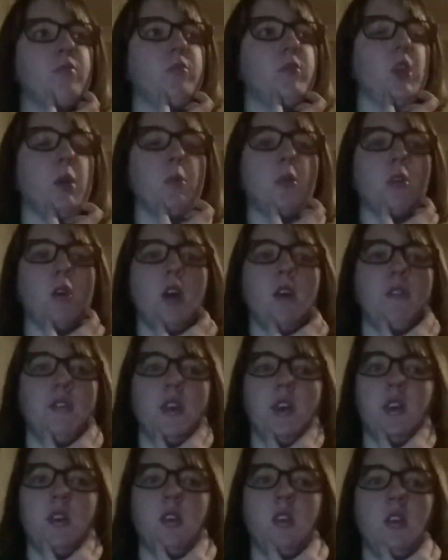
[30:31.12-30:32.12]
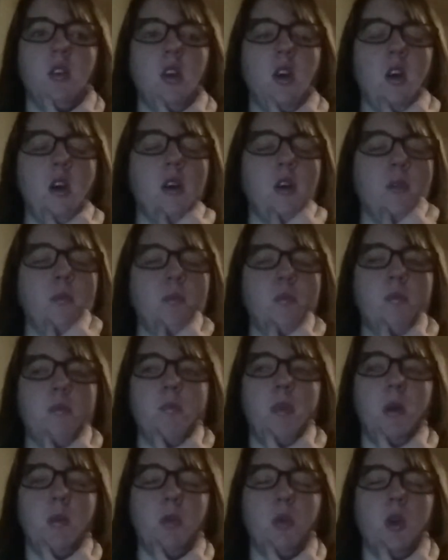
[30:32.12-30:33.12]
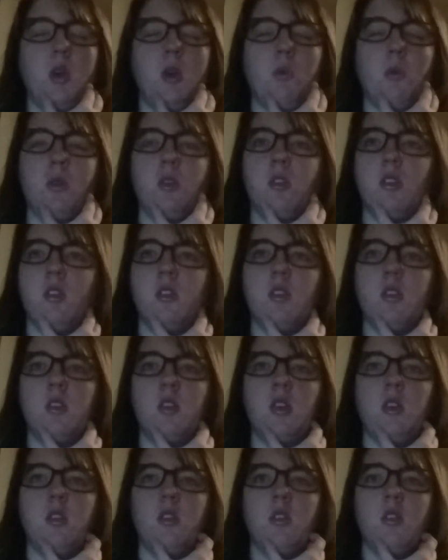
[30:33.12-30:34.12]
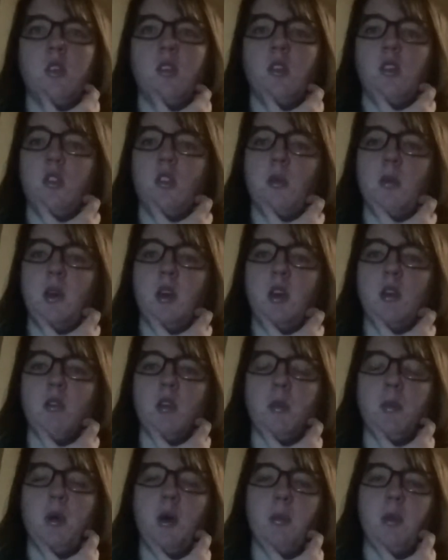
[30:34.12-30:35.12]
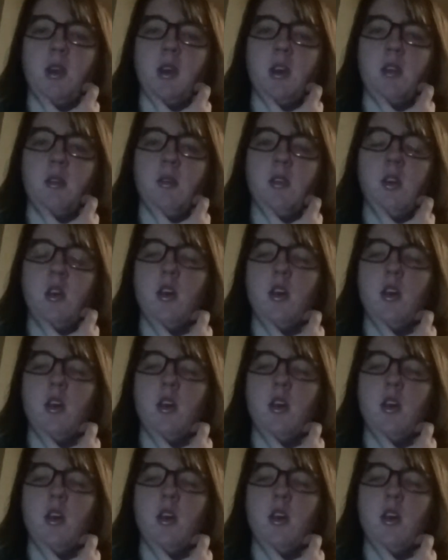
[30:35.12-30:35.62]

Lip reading: demographic, people he wanted to be a Republican.